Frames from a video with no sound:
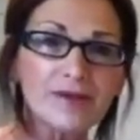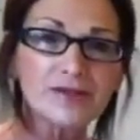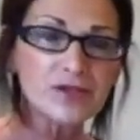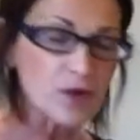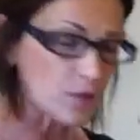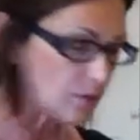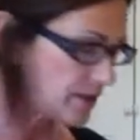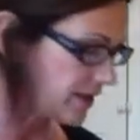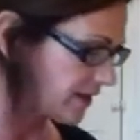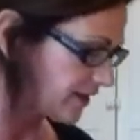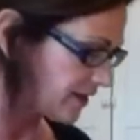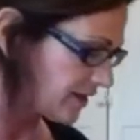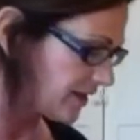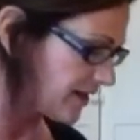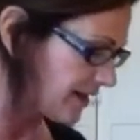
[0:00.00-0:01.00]
So
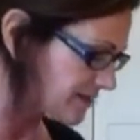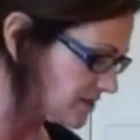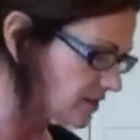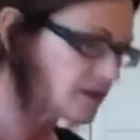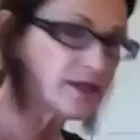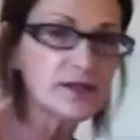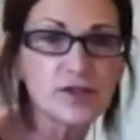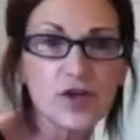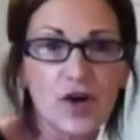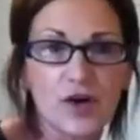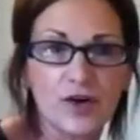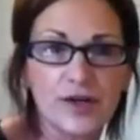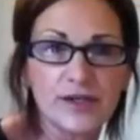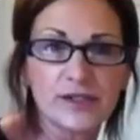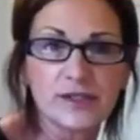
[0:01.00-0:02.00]
it has a little
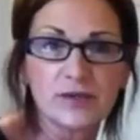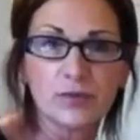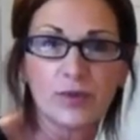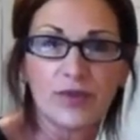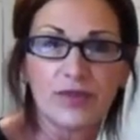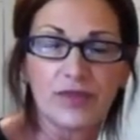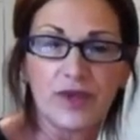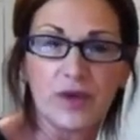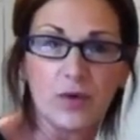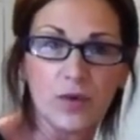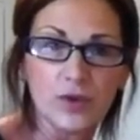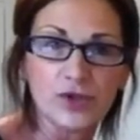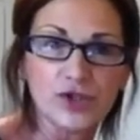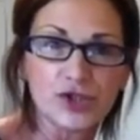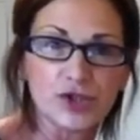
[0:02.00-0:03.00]
tartness with the
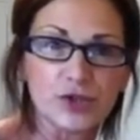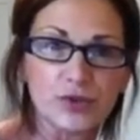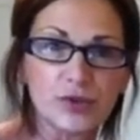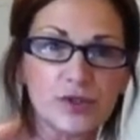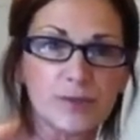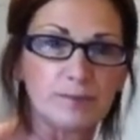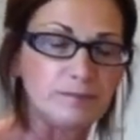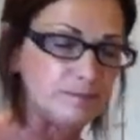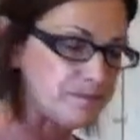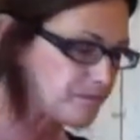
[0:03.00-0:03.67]
orange juice.